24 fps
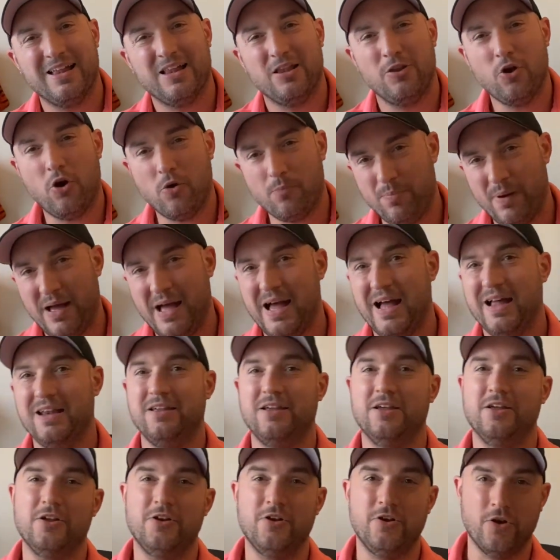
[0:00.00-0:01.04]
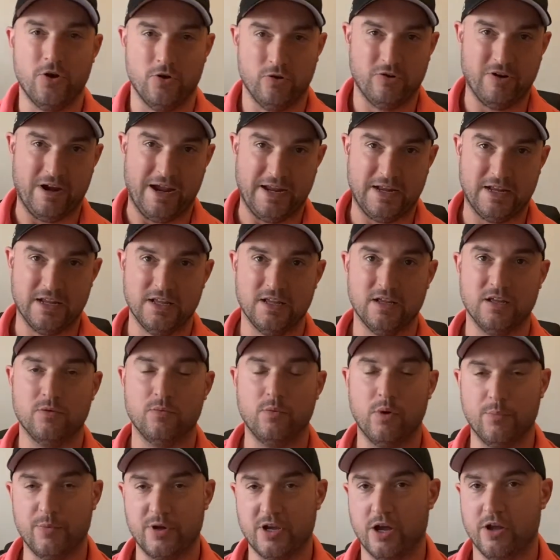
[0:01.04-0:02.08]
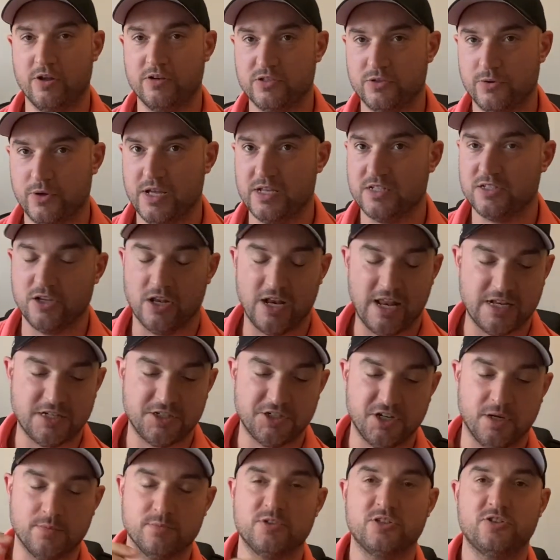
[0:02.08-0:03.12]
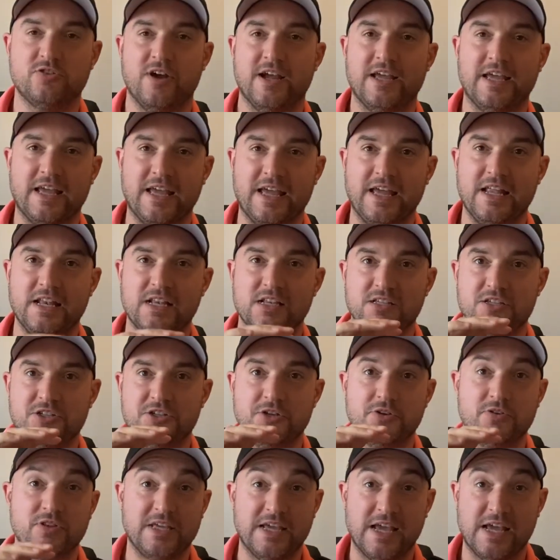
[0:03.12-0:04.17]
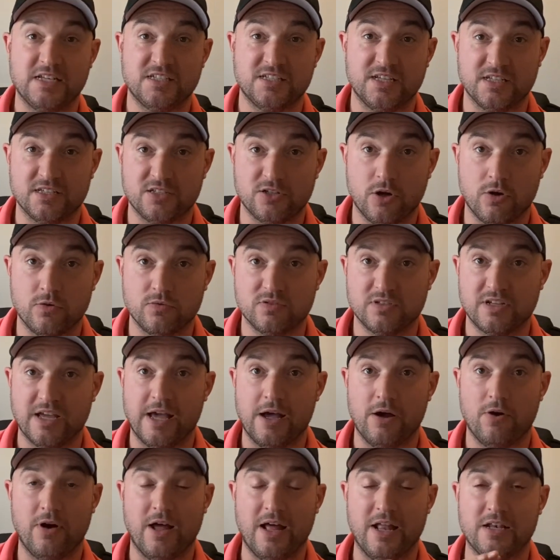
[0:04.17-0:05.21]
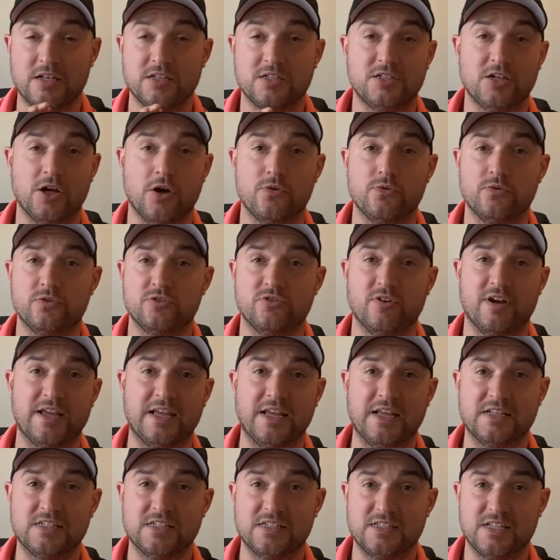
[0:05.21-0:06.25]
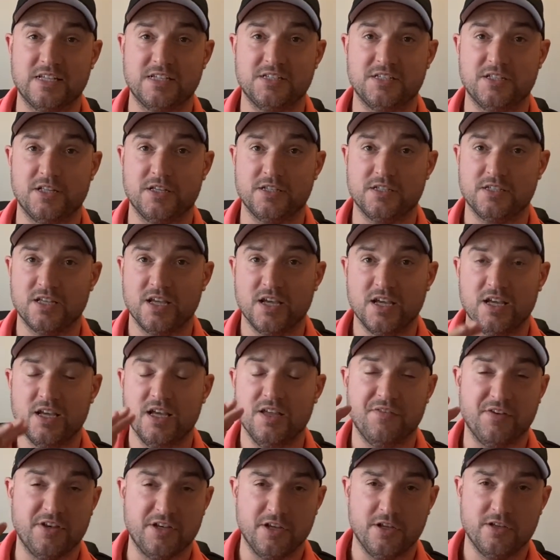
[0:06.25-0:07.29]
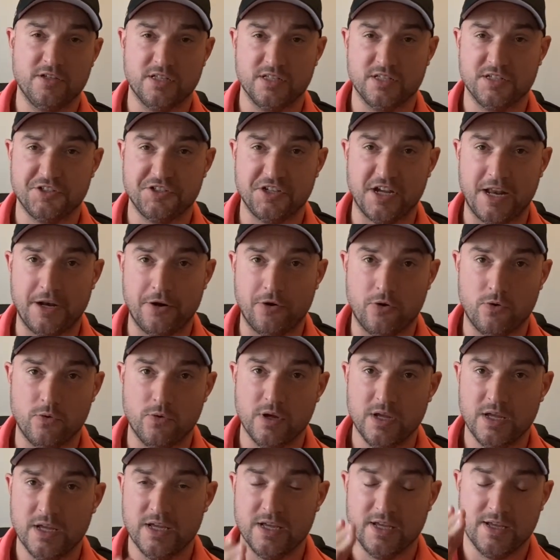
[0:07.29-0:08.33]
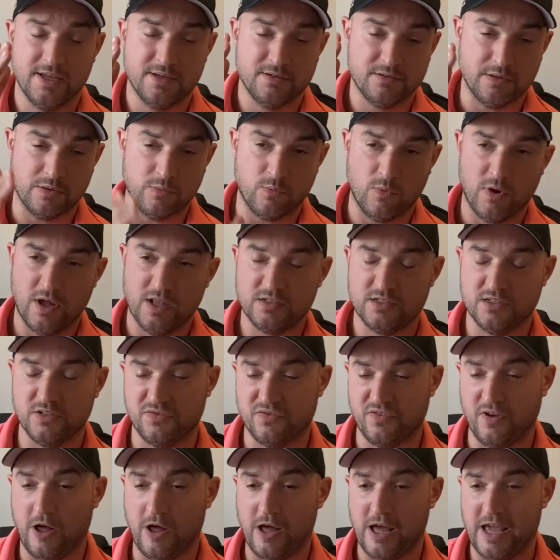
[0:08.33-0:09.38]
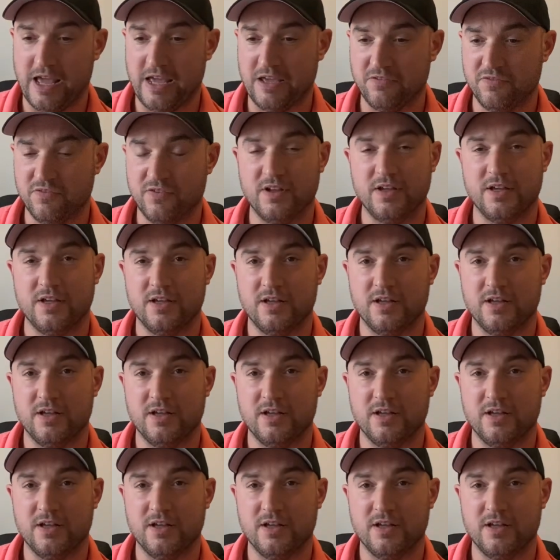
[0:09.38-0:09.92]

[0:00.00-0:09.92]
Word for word: Not bad, not great when we go into it. So let's jump straight into the ACS golf scale and go straight into distance. If you're new to this channel, between one to five,